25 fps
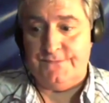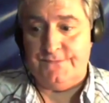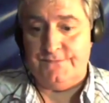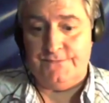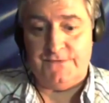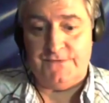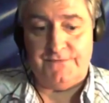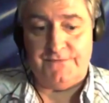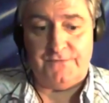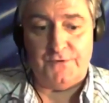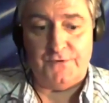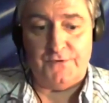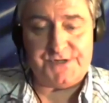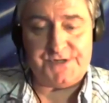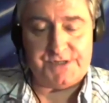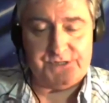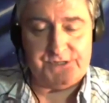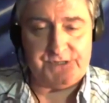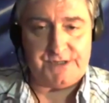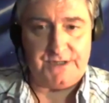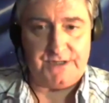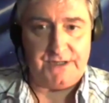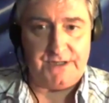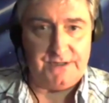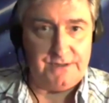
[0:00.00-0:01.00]
the
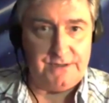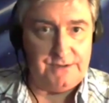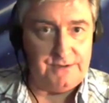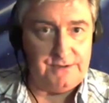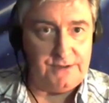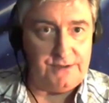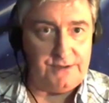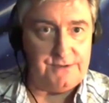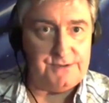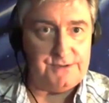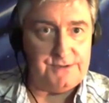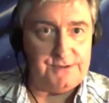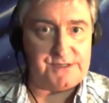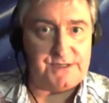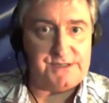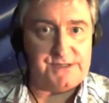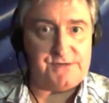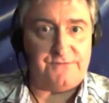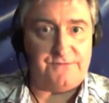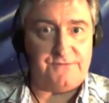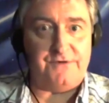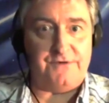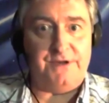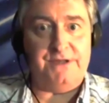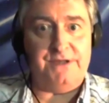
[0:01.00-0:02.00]
voices in the
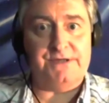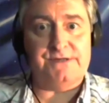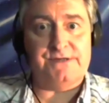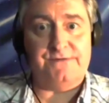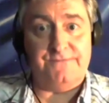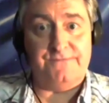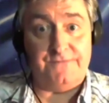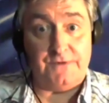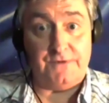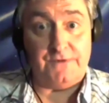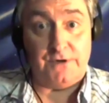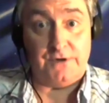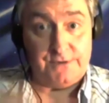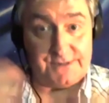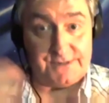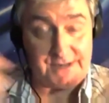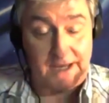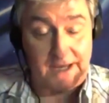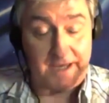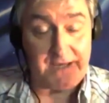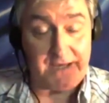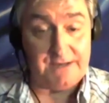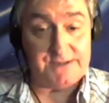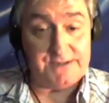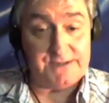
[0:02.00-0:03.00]
schizophrenic
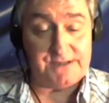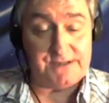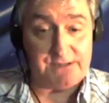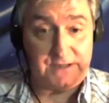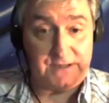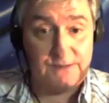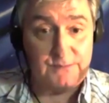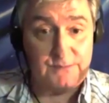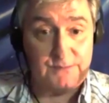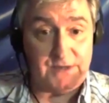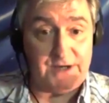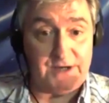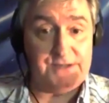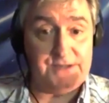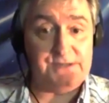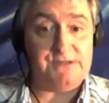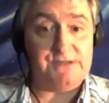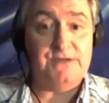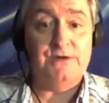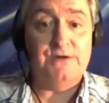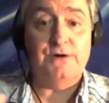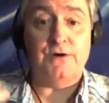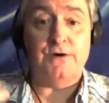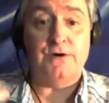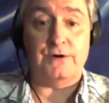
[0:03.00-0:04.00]
heads and minds
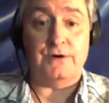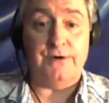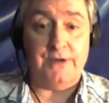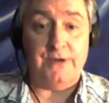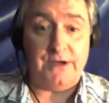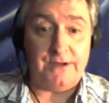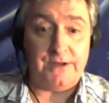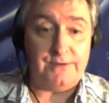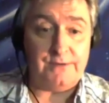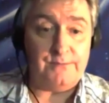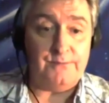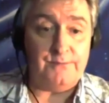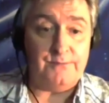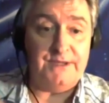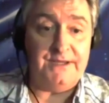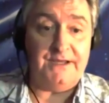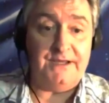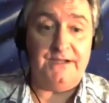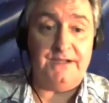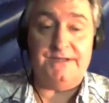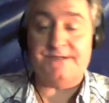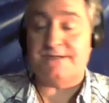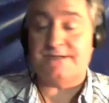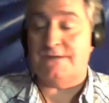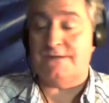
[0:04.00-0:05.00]
are not
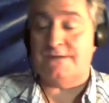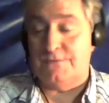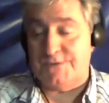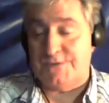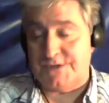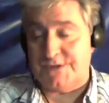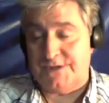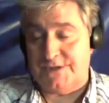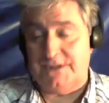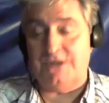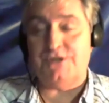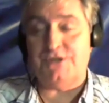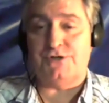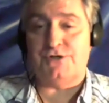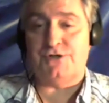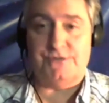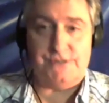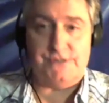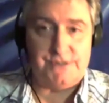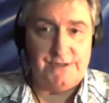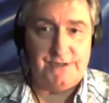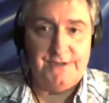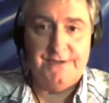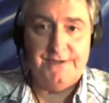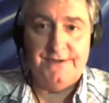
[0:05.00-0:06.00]
meaningless
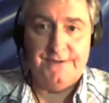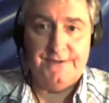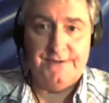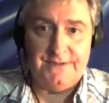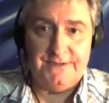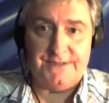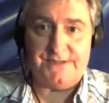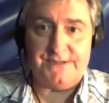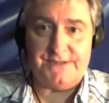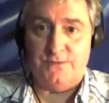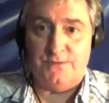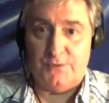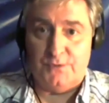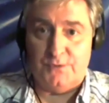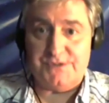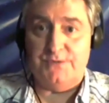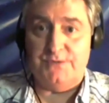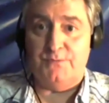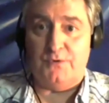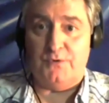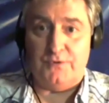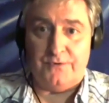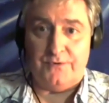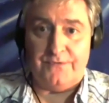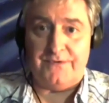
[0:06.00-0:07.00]
hallucinations. That's the most
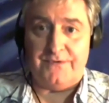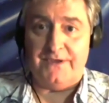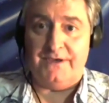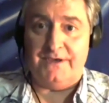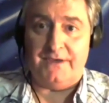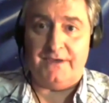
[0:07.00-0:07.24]
important thing.